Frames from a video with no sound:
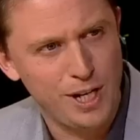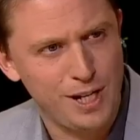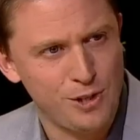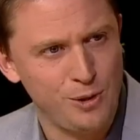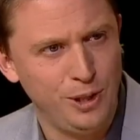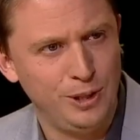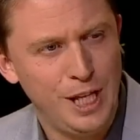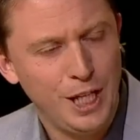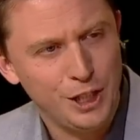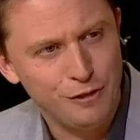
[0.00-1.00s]
our soil,
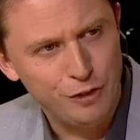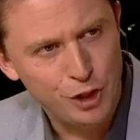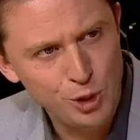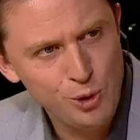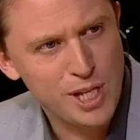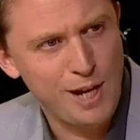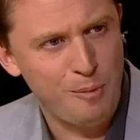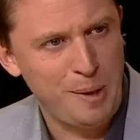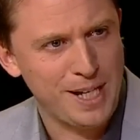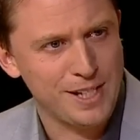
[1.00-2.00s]
you've used our
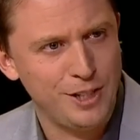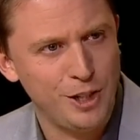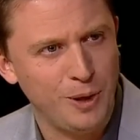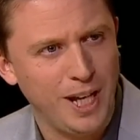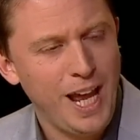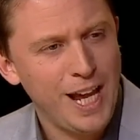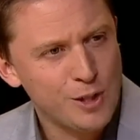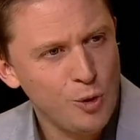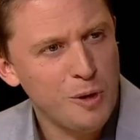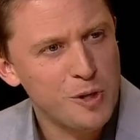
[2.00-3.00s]
banks to do it.
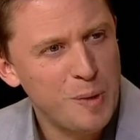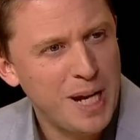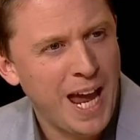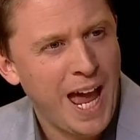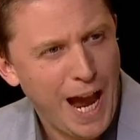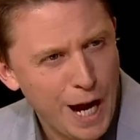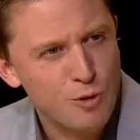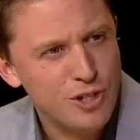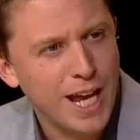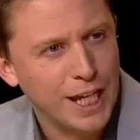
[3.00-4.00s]
It's almost been a, how
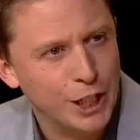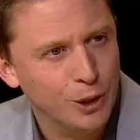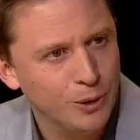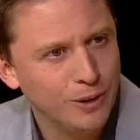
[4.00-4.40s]
dare you?